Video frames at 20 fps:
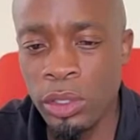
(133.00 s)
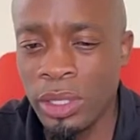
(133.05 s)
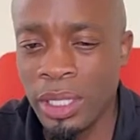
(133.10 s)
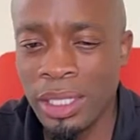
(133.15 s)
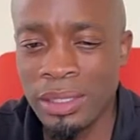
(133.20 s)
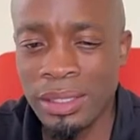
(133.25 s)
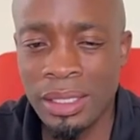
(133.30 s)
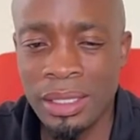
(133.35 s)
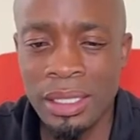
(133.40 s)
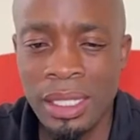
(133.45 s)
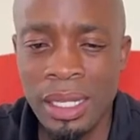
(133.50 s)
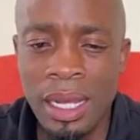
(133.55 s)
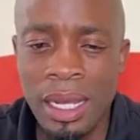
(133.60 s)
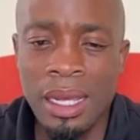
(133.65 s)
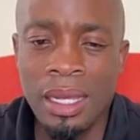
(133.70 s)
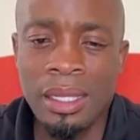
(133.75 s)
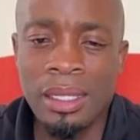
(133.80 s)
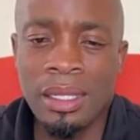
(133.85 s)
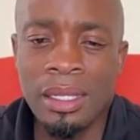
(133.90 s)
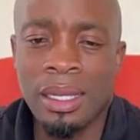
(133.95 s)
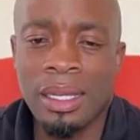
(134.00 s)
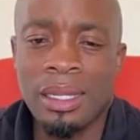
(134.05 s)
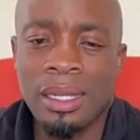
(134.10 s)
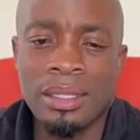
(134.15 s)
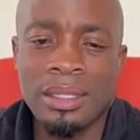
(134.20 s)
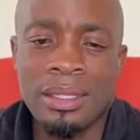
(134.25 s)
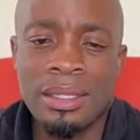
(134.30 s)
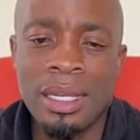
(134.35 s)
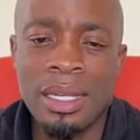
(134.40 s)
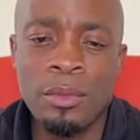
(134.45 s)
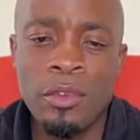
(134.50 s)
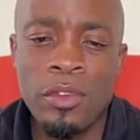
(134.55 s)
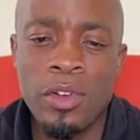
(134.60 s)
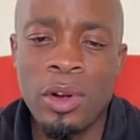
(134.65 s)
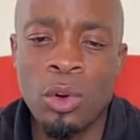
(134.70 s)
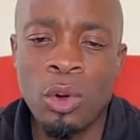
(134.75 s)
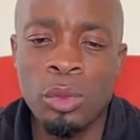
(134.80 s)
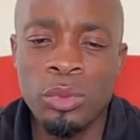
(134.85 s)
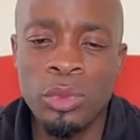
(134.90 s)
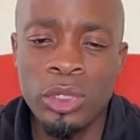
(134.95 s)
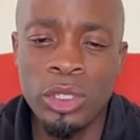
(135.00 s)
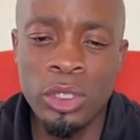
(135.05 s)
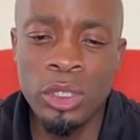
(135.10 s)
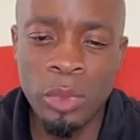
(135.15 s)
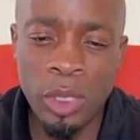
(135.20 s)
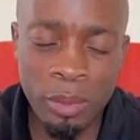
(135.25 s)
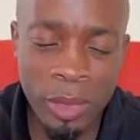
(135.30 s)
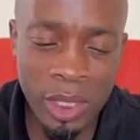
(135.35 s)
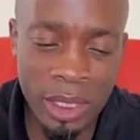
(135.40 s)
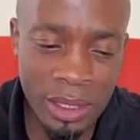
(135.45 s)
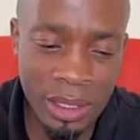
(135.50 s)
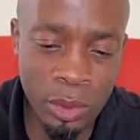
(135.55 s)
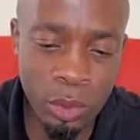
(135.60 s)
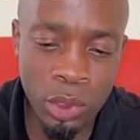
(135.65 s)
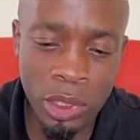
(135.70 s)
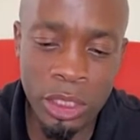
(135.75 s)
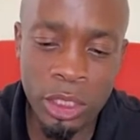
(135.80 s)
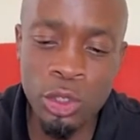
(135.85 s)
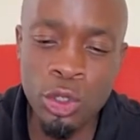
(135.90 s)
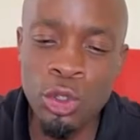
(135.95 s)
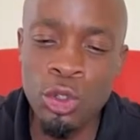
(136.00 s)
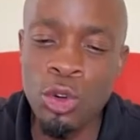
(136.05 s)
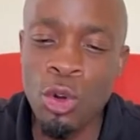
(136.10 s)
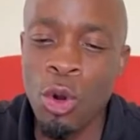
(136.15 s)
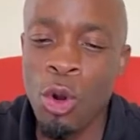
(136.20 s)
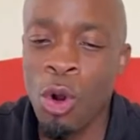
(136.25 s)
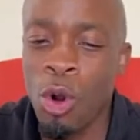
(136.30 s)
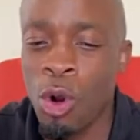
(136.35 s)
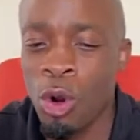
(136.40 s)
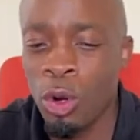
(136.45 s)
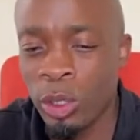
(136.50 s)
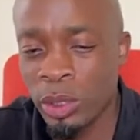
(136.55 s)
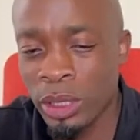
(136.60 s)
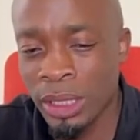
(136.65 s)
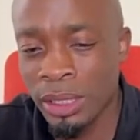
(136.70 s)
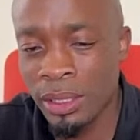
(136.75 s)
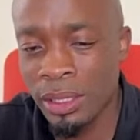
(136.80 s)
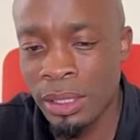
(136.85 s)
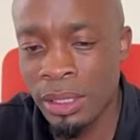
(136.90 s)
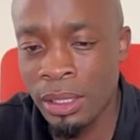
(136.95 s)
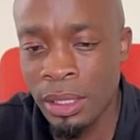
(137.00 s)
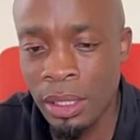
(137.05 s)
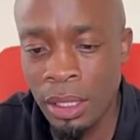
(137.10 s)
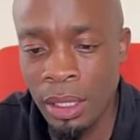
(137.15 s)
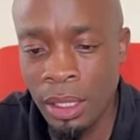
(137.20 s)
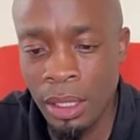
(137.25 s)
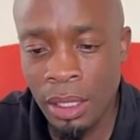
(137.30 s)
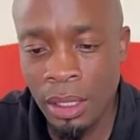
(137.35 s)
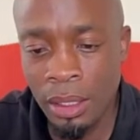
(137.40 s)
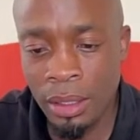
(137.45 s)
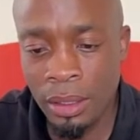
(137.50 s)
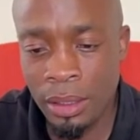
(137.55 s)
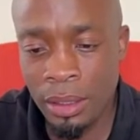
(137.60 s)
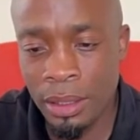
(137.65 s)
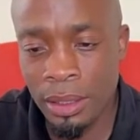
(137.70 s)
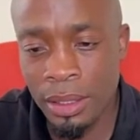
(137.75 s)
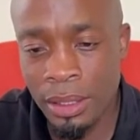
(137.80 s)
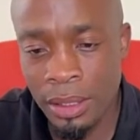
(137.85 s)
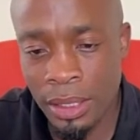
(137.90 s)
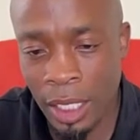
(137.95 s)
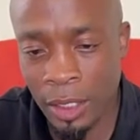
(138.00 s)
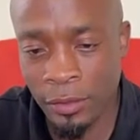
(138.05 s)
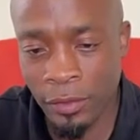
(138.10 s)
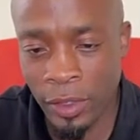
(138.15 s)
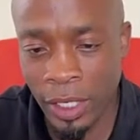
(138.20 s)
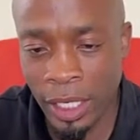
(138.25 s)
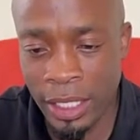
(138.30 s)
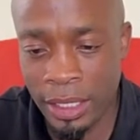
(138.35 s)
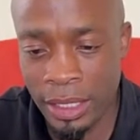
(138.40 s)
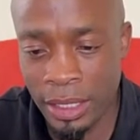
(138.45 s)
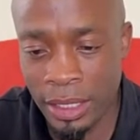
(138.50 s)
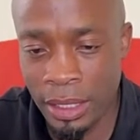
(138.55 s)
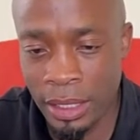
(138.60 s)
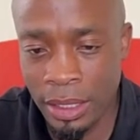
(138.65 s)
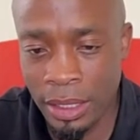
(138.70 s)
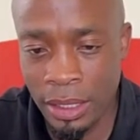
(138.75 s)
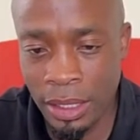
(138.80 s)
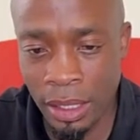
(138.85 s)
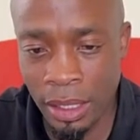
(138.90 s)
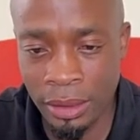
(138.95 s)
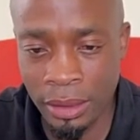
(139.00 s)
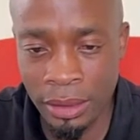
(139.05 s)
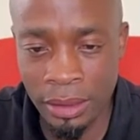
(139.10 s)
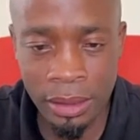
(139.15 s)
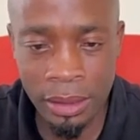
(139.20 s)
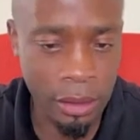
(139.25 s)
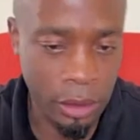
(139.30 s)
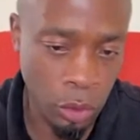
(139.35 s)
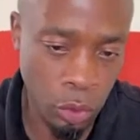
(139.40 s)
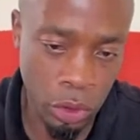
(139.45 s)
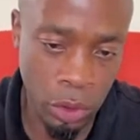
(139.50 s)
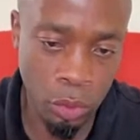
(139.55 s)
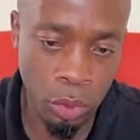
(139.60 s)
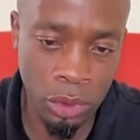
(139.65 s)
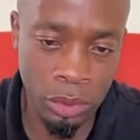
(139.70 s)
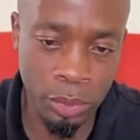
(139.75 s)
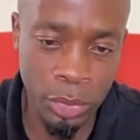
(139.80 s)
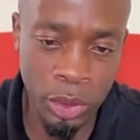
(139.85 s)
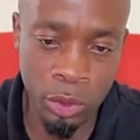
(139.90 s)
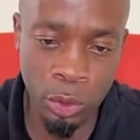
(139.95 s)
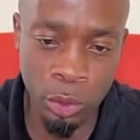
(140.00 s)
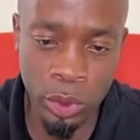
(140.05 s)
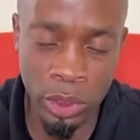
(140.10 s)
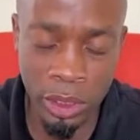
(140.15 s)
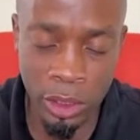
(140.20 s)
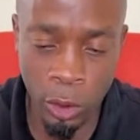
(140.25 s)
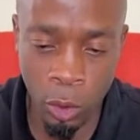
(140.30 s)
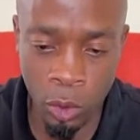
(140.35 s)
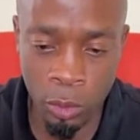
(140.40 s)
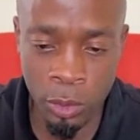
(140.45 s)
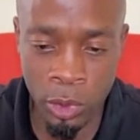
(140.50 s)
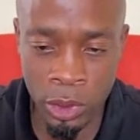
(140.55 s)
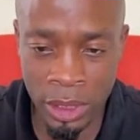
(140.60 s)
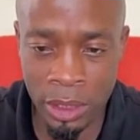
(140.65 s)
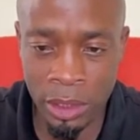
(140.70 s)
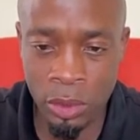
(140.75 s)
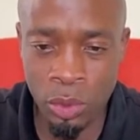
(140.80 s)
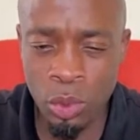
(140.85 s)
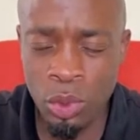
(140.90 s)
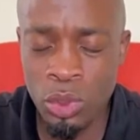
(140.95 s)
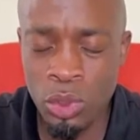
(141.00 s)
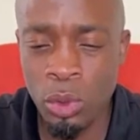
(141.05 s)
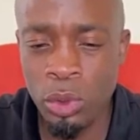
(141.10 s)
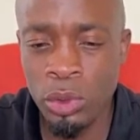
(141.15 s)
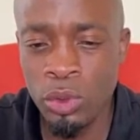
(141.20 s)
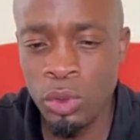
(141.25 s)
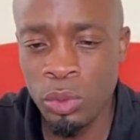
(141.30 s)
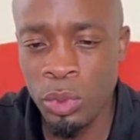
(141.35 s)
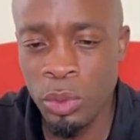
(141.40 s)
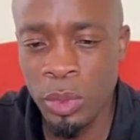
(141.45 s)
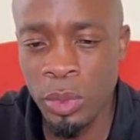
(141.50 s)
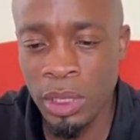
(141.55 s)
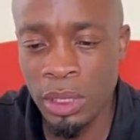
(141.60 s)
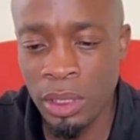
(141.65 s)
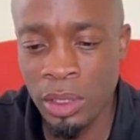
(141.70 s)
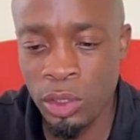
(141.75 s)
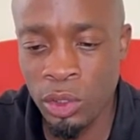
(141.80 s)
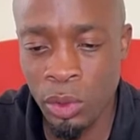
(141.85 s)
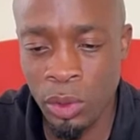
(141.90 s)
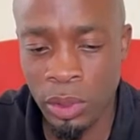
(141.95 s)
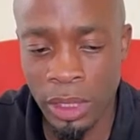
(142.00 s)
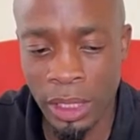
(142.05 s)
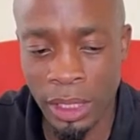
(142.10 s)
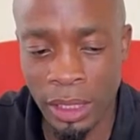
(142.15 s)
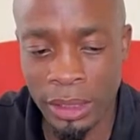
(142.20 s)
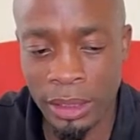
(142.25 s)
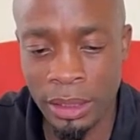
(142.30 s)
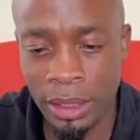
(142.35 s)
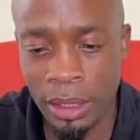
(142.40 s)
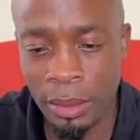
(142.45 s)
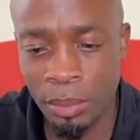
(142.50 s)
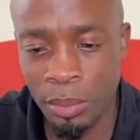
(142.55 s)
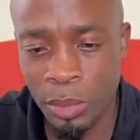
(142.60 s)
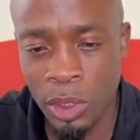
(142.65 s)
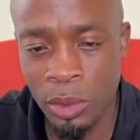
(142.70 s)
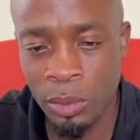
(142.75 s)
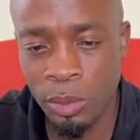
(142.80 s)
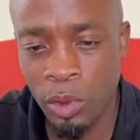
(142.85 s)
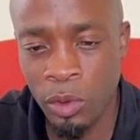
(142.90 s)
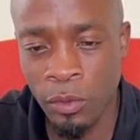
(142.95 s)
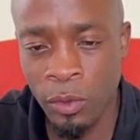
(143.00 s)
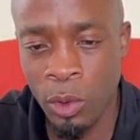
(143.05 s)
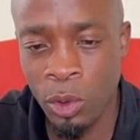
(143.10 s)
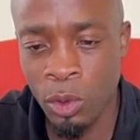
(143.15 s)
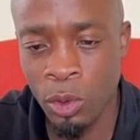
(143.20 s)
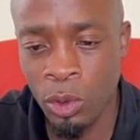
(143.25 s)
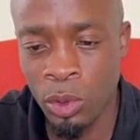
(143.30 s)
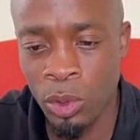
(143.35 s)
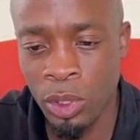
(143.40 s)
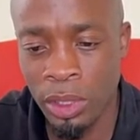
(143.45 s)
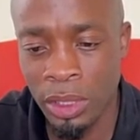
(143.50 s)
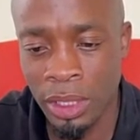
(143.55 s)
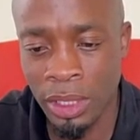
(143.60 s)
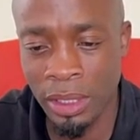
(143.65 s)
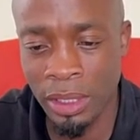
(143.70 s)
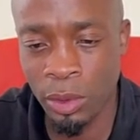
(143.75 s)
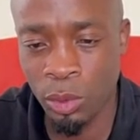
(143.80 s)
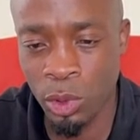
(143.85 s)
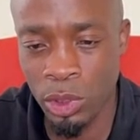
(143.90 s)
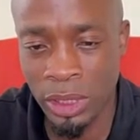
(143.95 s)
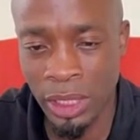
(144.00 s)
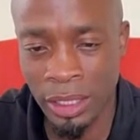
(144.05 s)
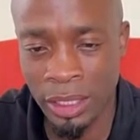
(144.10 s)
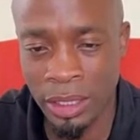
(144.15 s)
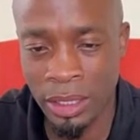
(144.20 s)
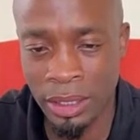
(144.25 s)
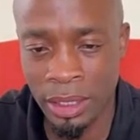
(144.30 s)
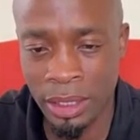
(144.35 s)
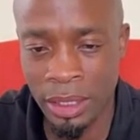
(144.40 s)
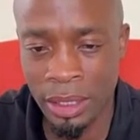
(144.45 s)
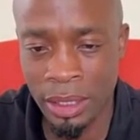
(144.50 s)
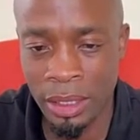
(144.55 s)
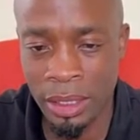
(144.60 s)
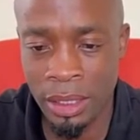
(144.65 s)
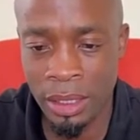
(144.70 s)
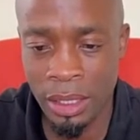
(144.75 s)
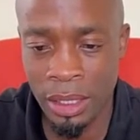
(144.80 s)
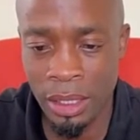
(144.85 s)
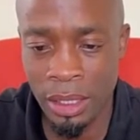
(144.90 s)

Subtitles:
that some of our community members, they will ignore these advices, and they will be doing the opposite. Who's going to be making sure that people follow the water restrictions?